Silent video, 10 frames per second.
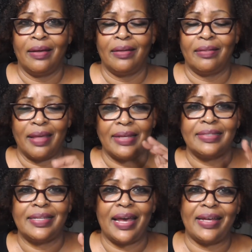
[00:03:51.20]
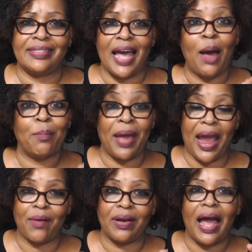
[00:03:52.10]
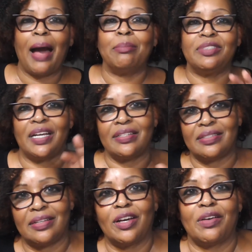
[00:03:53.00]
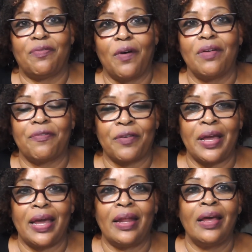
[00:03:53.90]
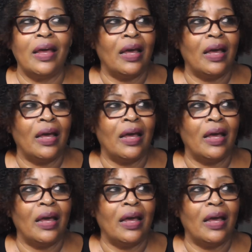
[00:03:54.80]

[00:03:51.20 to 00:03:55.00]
that says, I'm married, I'm just looking for a friend.